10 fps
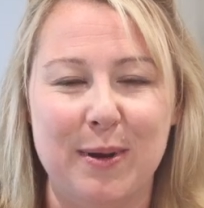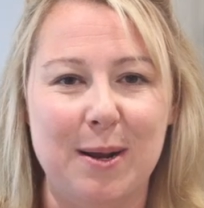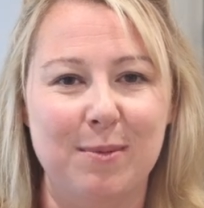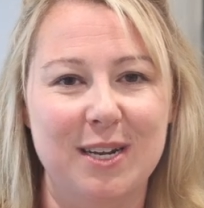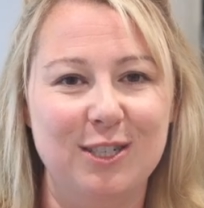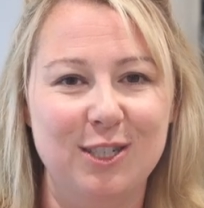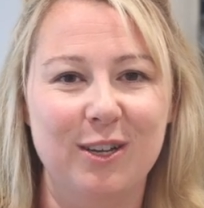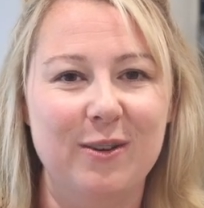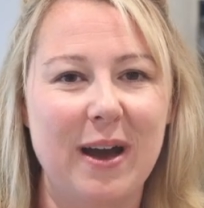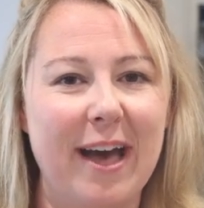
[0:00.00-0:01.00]
but I'm going to show
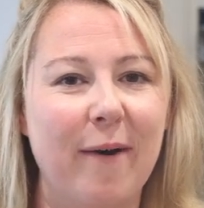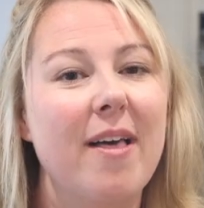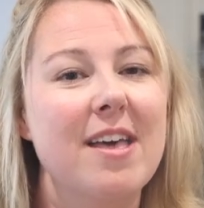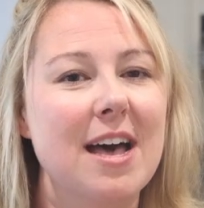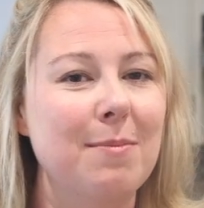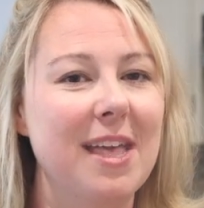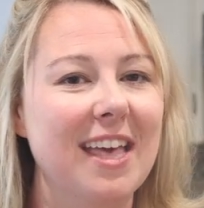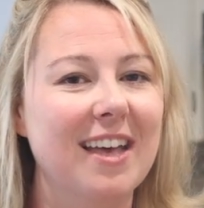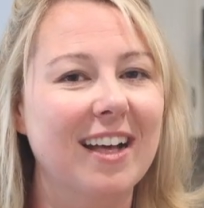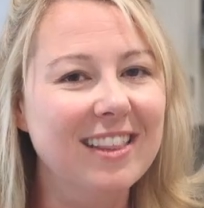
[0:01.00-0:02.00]
you how I make
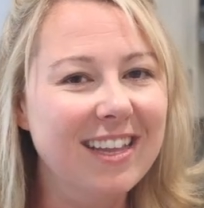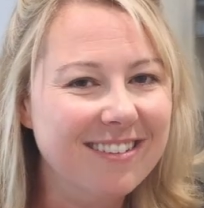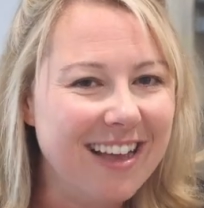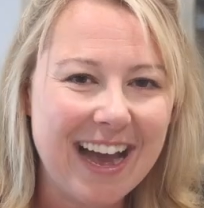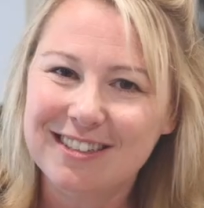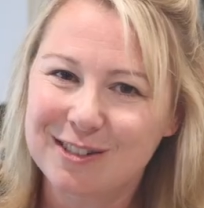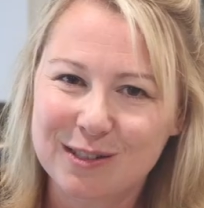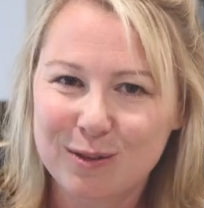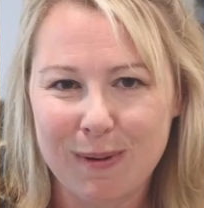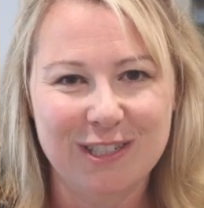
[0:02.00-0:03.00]
it a little
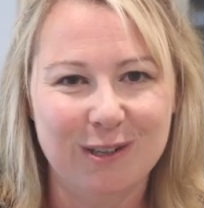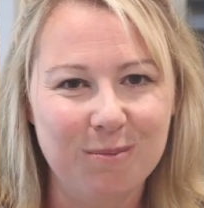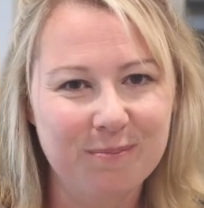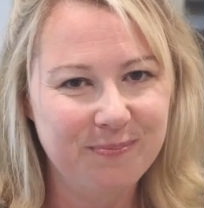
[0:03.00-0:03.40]
extra special.